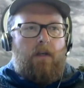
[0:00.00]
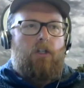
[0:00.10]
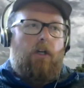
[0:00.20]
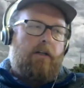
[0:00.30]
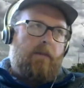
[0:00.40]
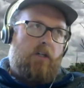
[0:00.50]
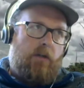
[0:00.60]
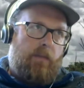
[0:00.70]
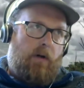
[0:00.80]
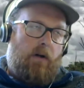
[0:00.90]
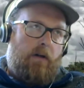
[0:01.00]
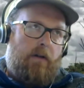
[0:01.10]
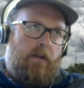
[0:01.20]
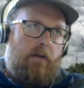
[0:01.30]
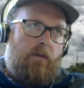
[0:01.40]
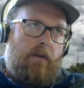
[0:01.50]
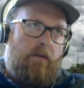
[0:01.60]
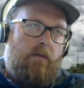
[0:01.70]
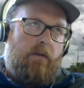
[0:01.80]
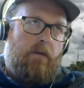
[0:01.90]
Shawnee Mission Park and they
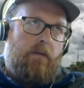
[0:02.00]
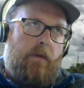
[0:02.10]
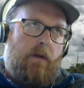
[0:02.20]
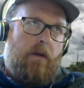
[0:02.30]
run through